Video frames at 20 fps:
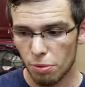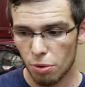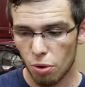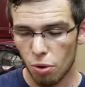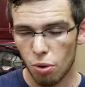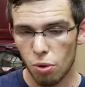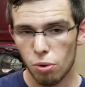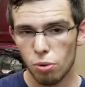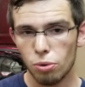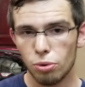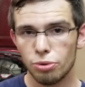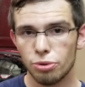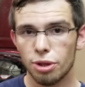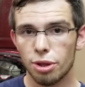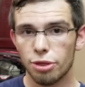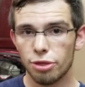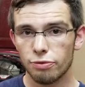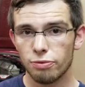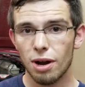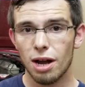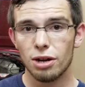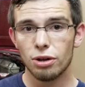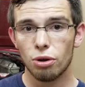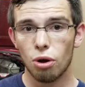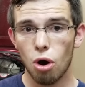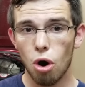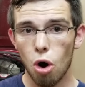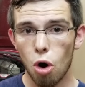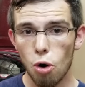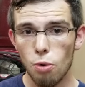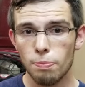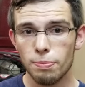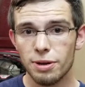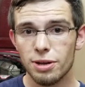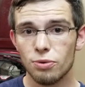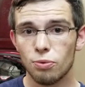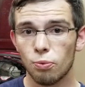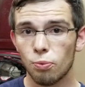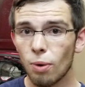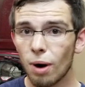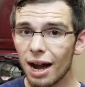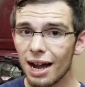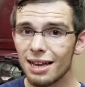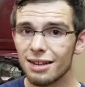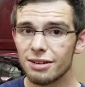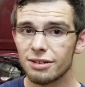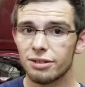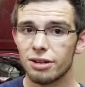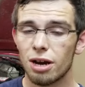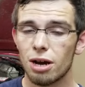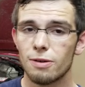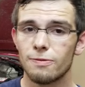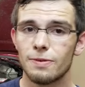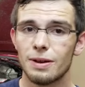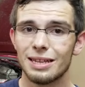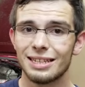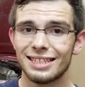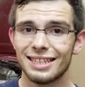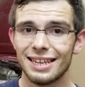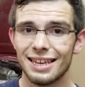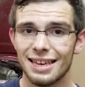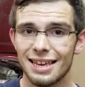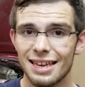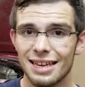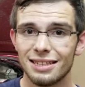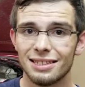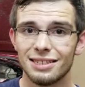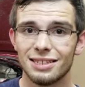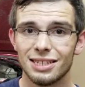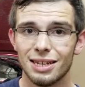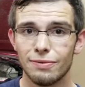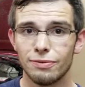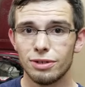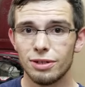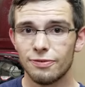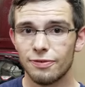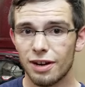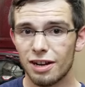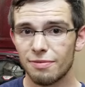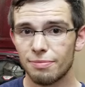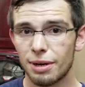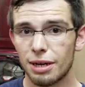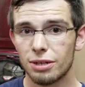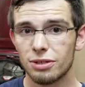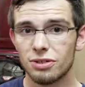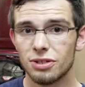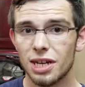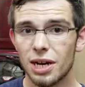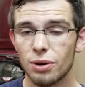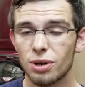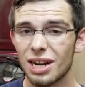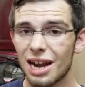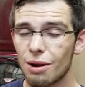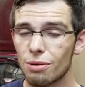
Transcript: hold the throttle open wide enough to hit 75 miles an hour.